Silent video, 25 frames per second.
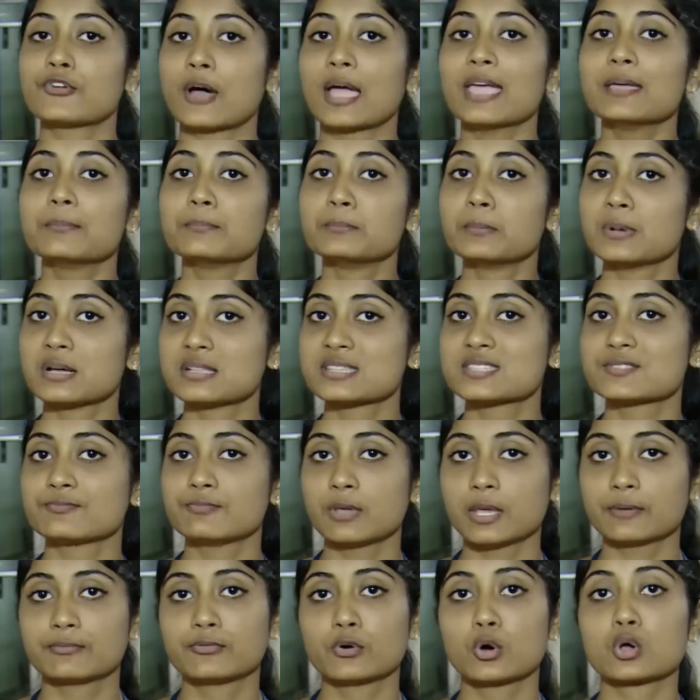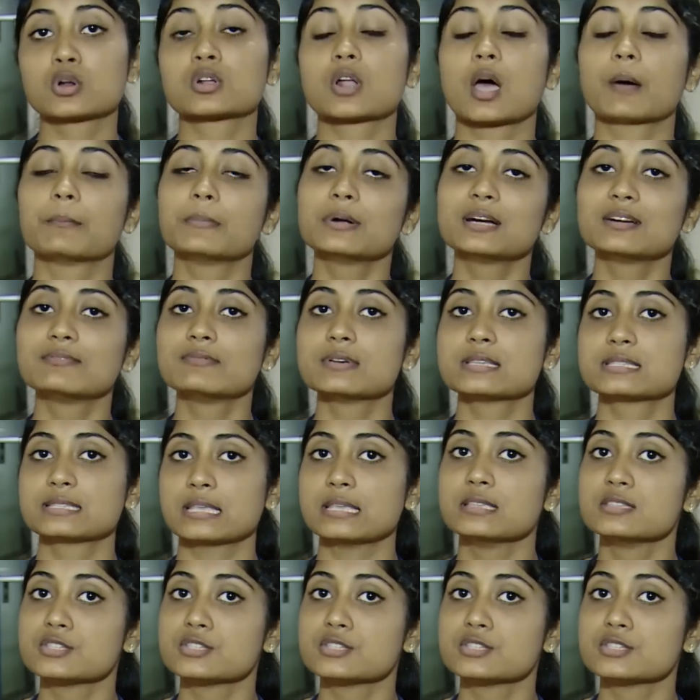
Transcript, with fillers: 5 months before, Robert was